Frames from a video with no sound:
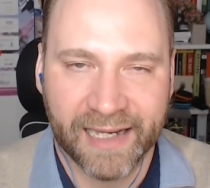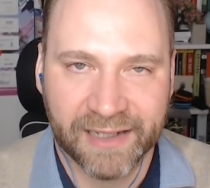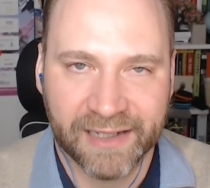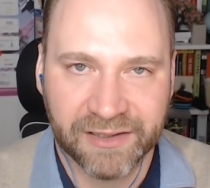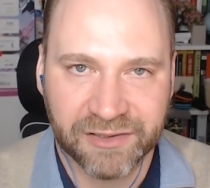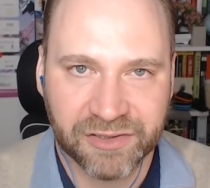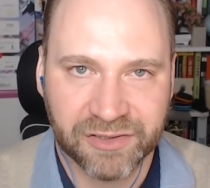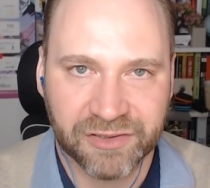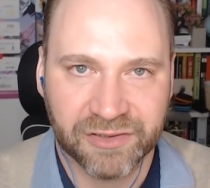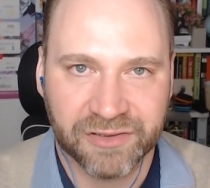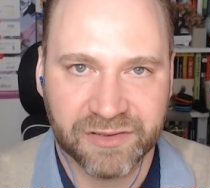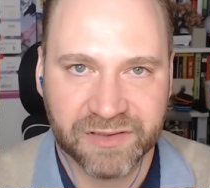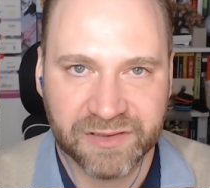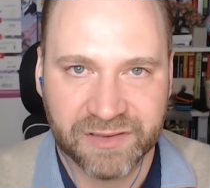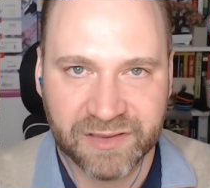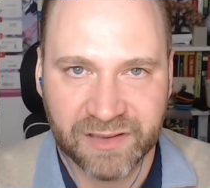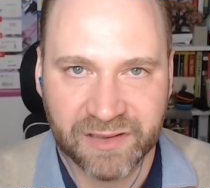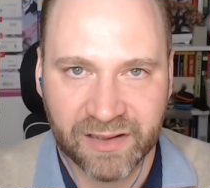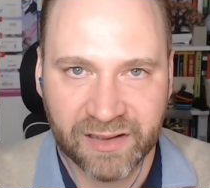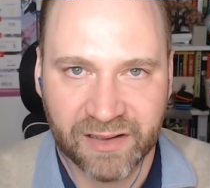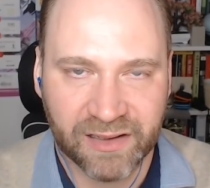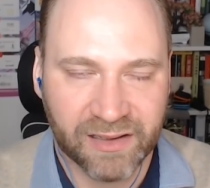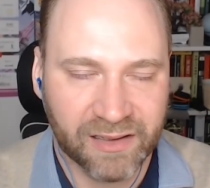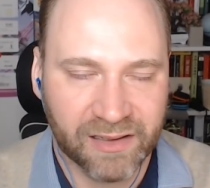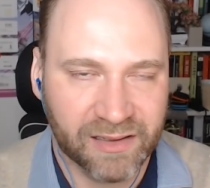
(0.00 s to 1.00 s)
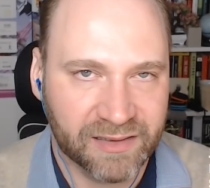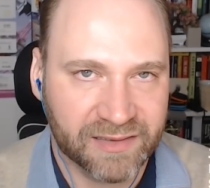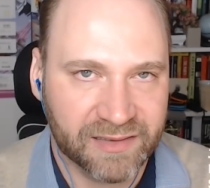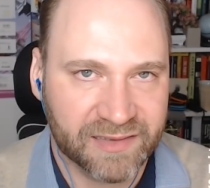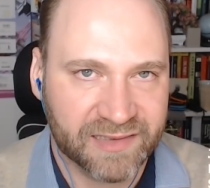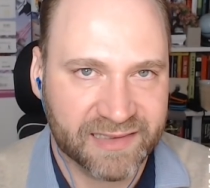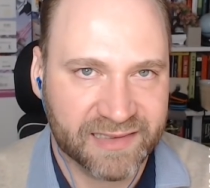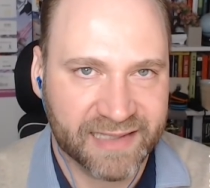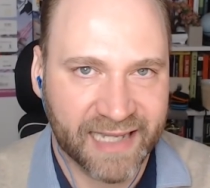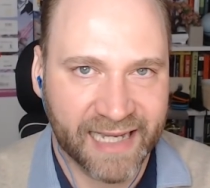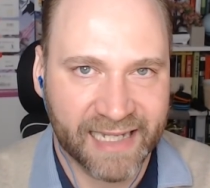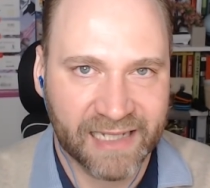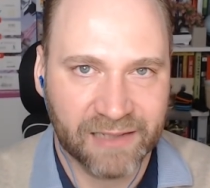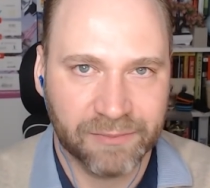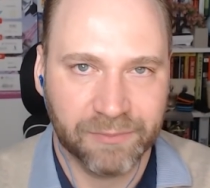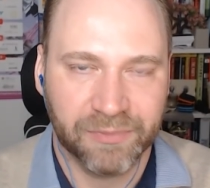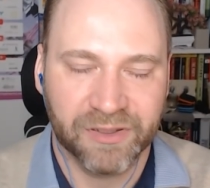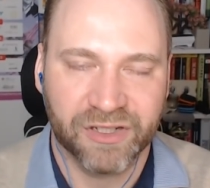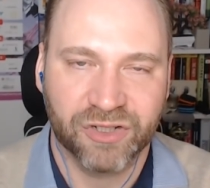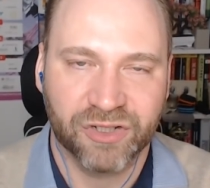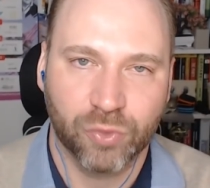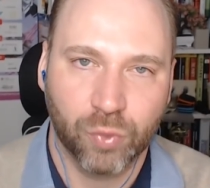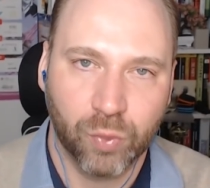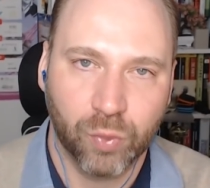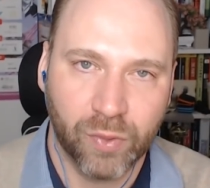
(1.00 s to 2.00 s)
interstate
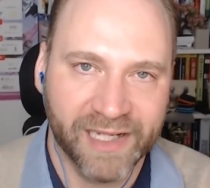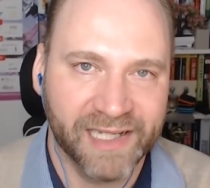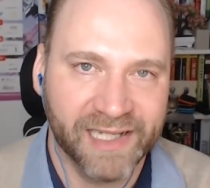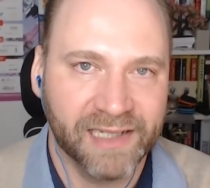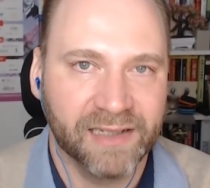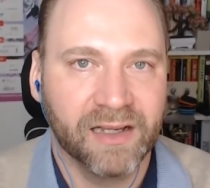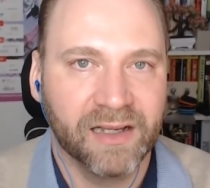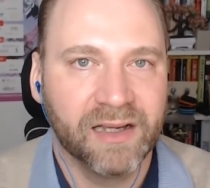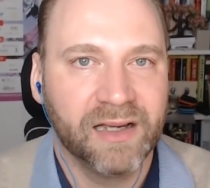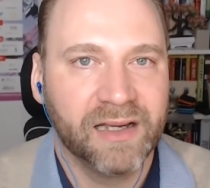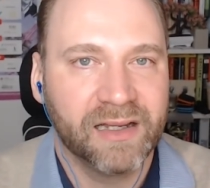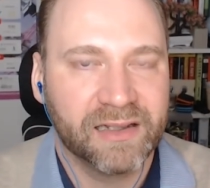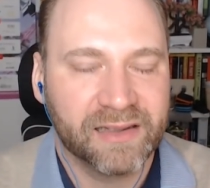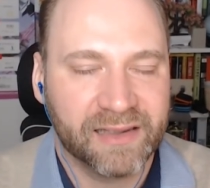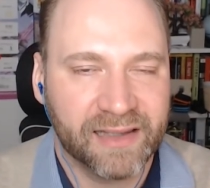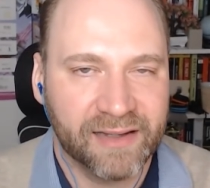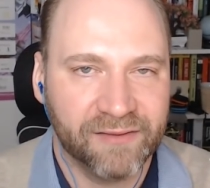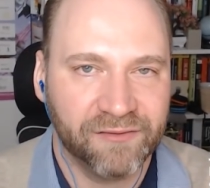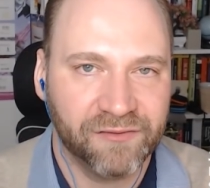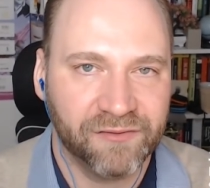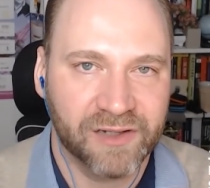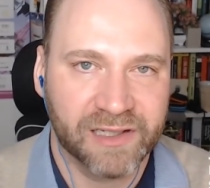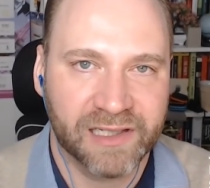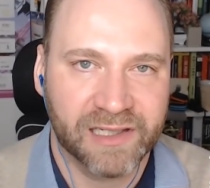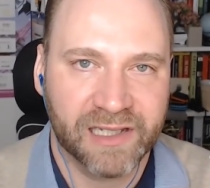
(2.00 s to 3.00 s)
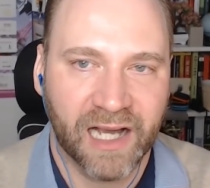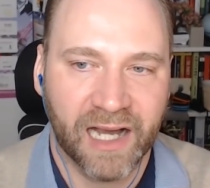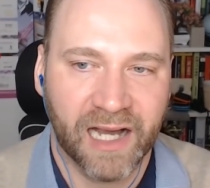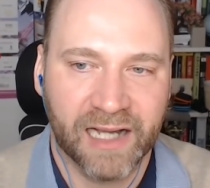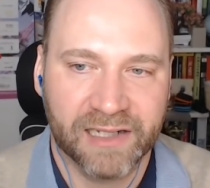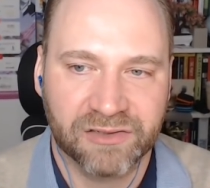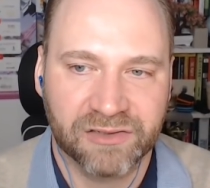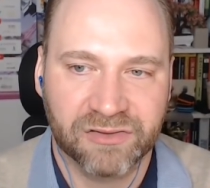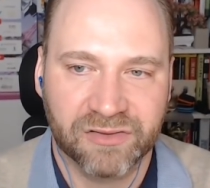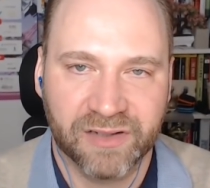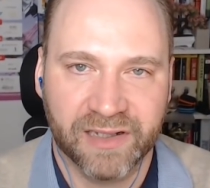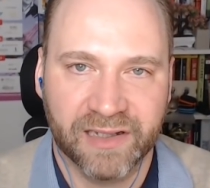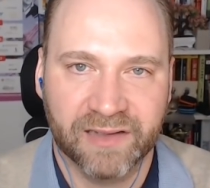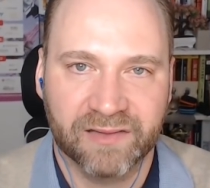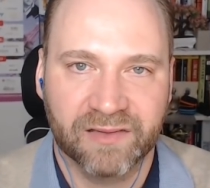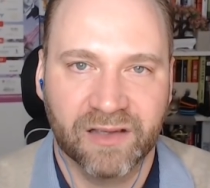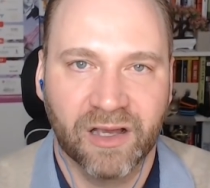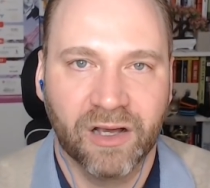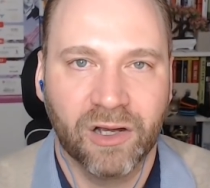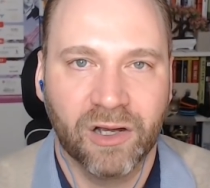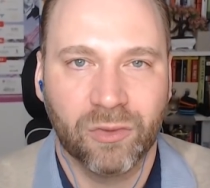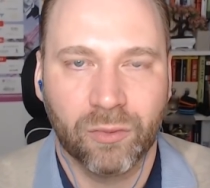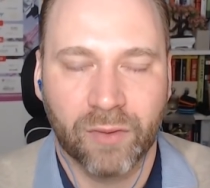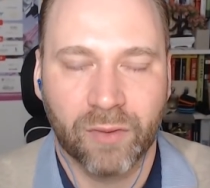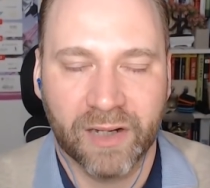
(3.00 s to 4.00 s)
between different countries
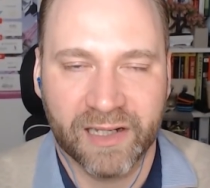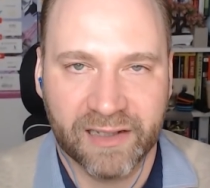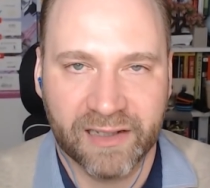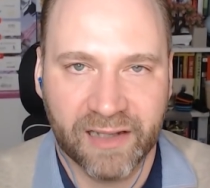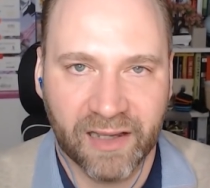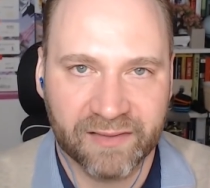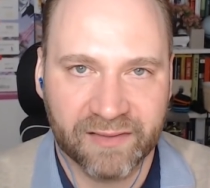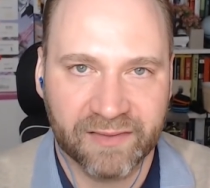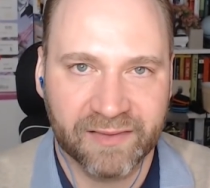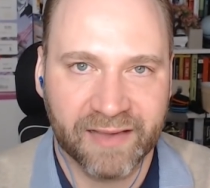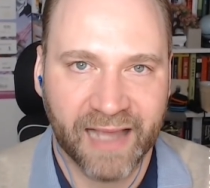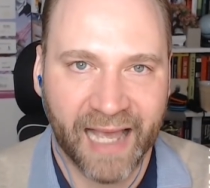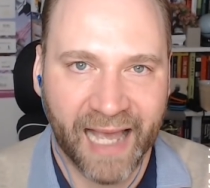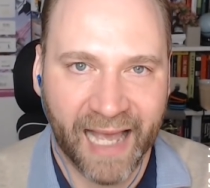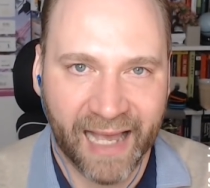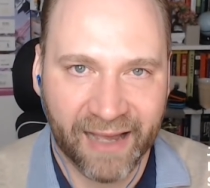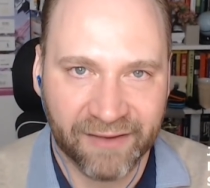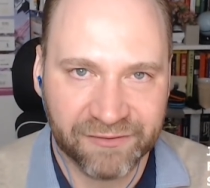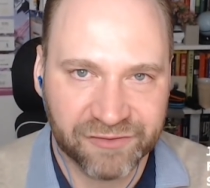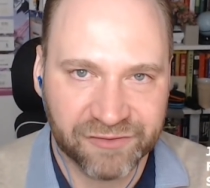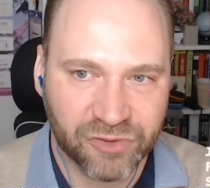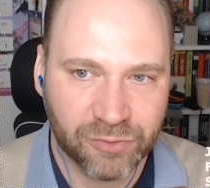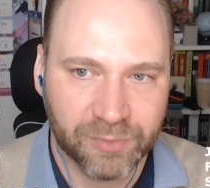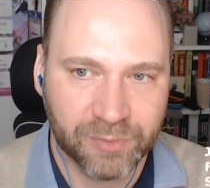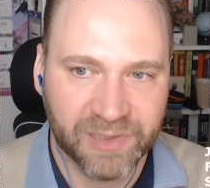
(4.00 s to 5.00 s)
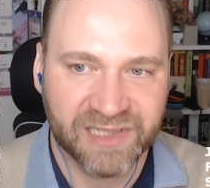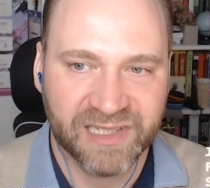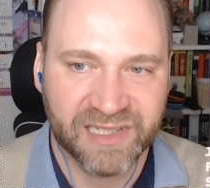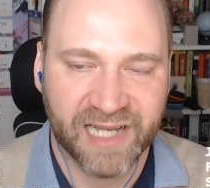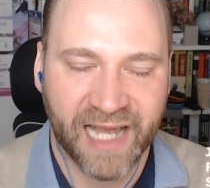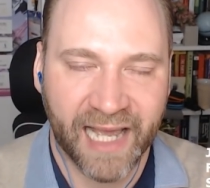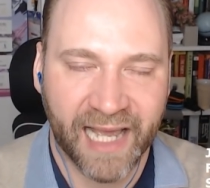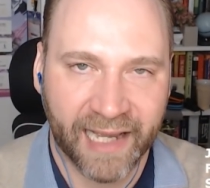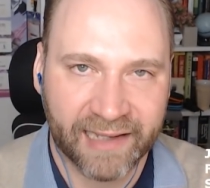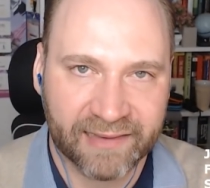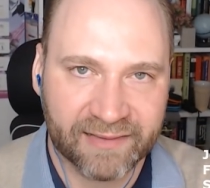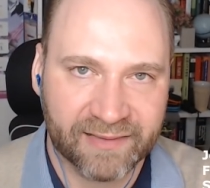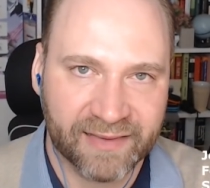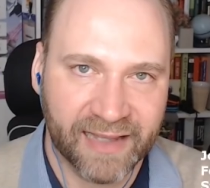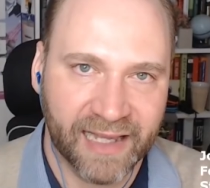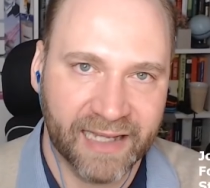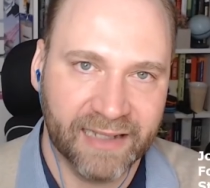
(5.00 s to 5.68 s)
where it doesn't have to be taxed.